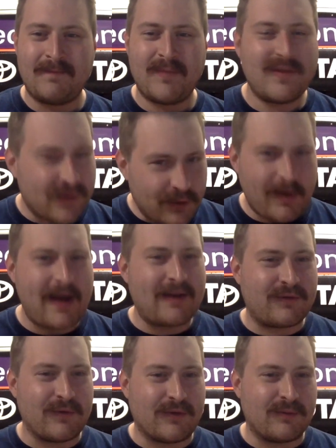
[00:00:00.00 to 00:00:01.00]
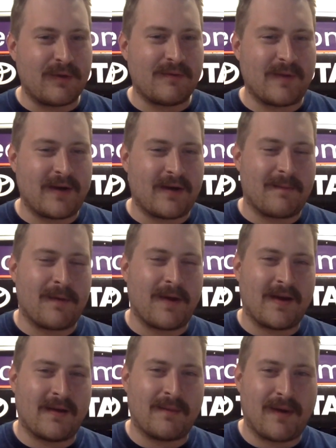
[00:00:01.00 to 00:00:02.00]
This is a grassroots movement here at
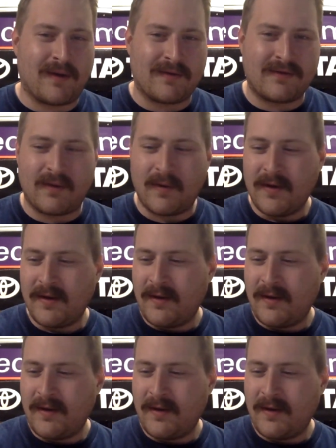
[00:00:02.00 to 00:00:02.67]
Breaking Balls. So